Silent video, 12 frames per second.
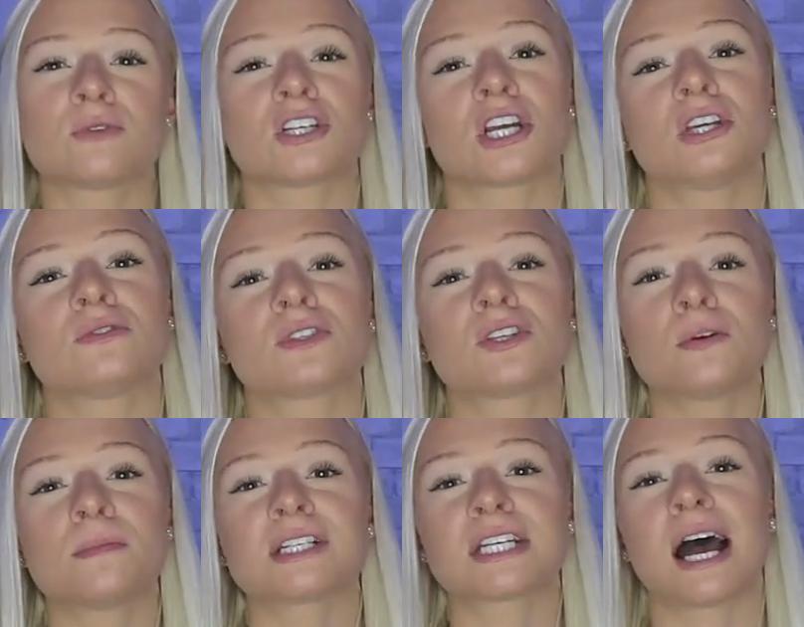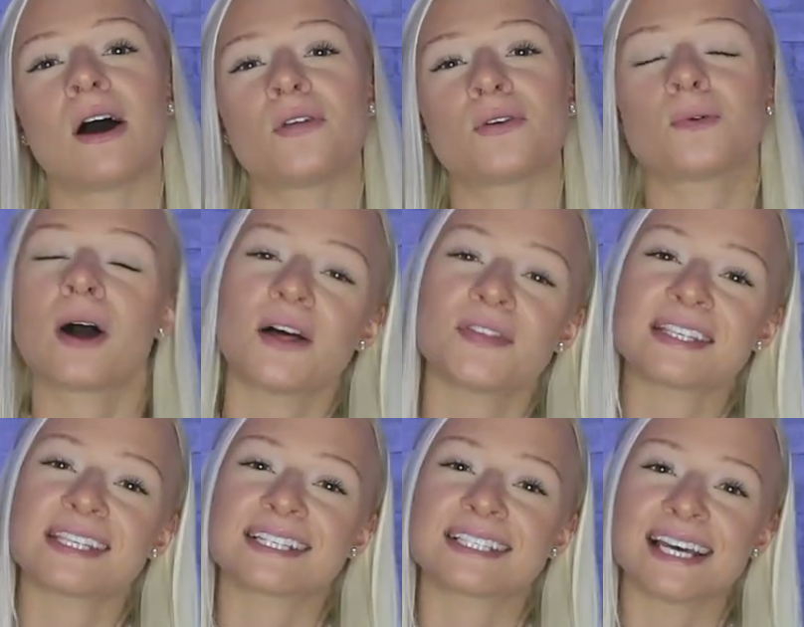Wishing you so much health, wealth,
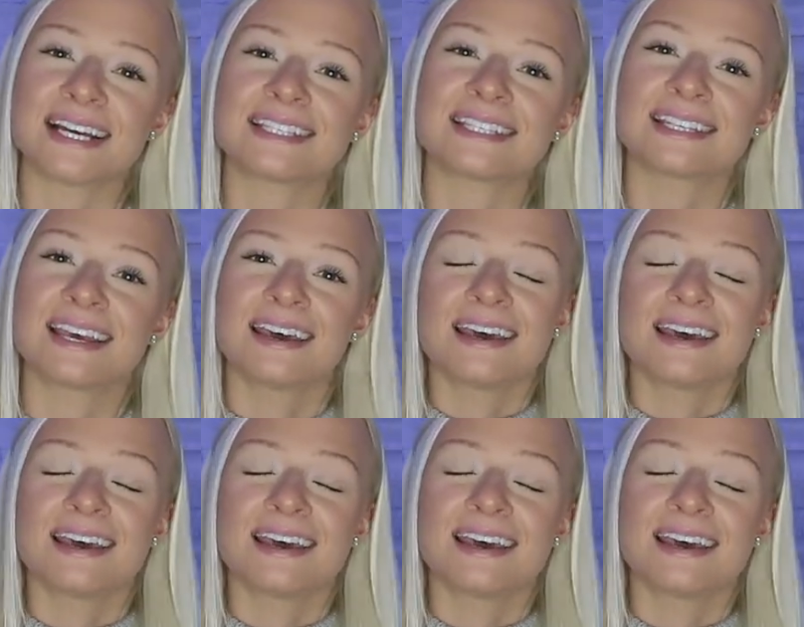success,